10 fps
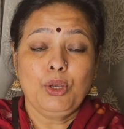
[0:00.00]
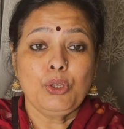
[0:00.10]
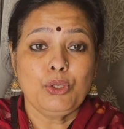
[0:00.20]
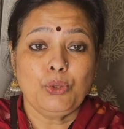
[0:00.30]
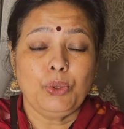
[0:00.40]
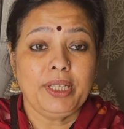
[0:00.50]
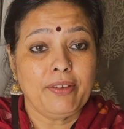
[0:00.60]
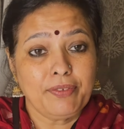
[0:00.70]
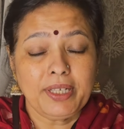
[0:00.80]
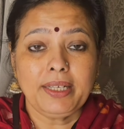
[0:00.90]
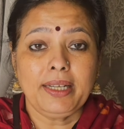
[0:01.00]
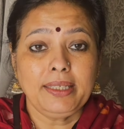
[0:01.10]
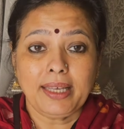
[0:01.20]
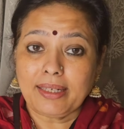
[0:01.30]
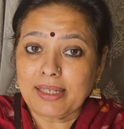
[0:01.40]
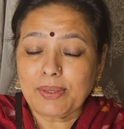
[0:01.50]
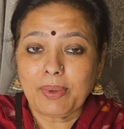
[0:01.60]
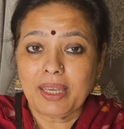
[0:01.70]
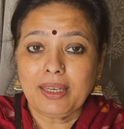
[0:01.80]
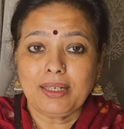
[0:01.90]
So definitely that is
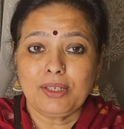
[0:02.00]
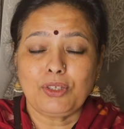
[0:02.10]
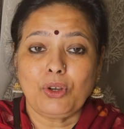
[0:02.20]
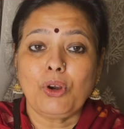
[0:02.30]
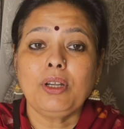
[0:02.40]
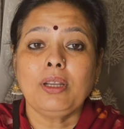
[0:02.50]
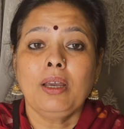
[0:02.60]
why it is not